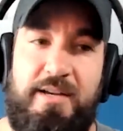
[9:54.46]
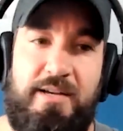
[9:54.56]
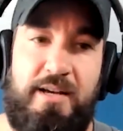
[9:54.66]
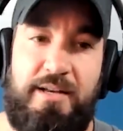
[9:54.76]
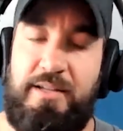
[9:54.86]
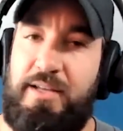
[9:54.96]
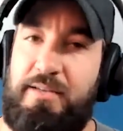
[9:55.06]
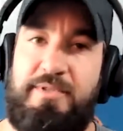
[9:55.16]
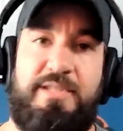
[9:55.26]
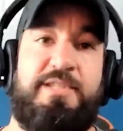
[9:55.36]
uh,
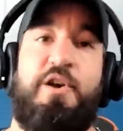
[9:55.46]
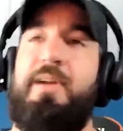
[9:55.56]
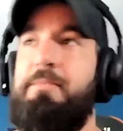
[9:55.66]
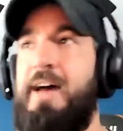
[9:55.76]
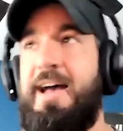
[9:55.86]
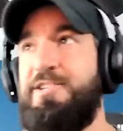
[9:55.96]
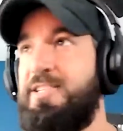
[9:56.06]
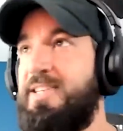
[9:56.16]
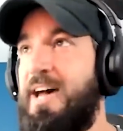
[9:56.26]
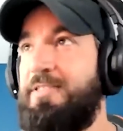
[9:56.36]
so many
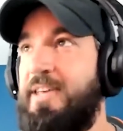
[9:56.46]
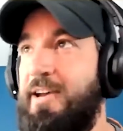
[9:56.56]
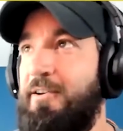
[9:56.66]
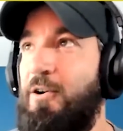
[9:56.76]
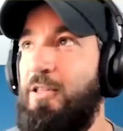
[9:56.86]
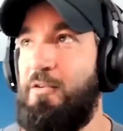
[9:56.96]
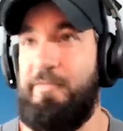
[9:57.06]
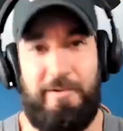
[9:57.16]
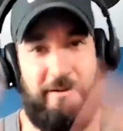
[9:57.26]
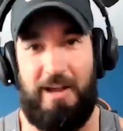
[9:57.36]
matches out there all
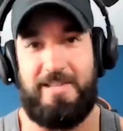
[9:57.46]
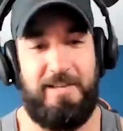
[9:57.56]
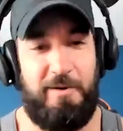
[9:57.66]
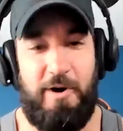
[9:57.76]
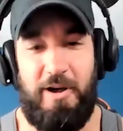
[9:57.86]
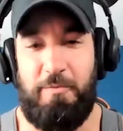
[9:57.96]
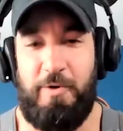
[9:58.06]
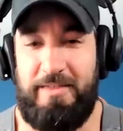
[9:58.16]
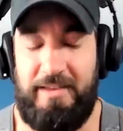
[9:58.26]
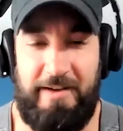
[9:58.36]
over the wrestling world
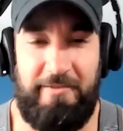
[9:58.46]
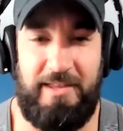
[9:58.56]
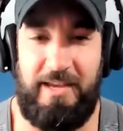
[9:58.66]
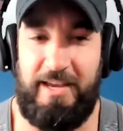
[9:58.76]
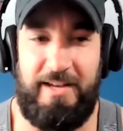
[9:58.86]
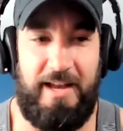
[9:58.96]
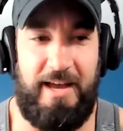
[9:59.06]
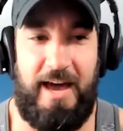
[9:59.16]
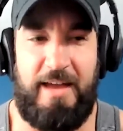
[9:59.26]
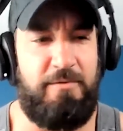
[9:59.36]
with and everything. And
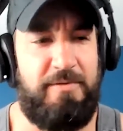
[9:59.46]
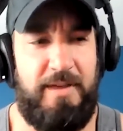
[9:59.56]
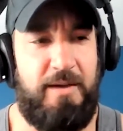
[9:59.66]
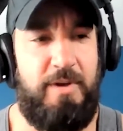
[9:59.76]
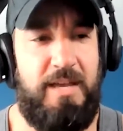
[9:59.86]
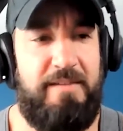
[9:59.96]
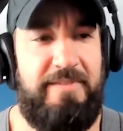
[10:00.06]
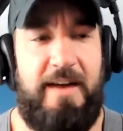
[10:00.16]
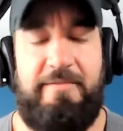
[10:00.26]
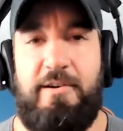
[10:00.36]
uh, I don't think we've
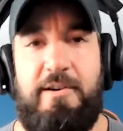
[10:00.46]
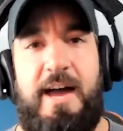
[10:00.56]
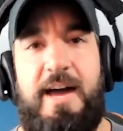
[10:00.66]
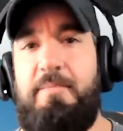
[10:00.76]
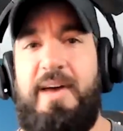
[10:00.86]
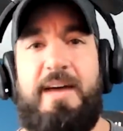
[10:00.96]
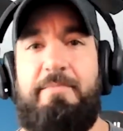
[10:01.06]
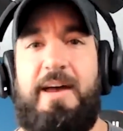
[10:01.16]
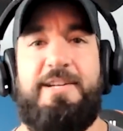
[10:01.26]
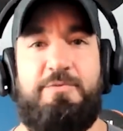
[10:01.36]
ever had a bad
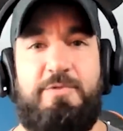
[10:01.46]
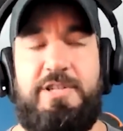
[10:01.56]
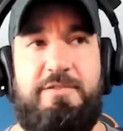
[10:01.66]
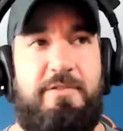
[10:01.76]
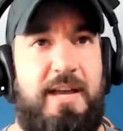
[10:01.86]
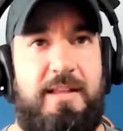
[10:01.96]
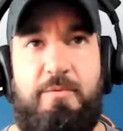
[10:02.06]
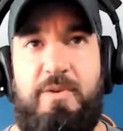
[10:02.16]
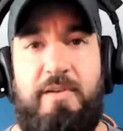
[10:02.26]
match, which is great. Like we've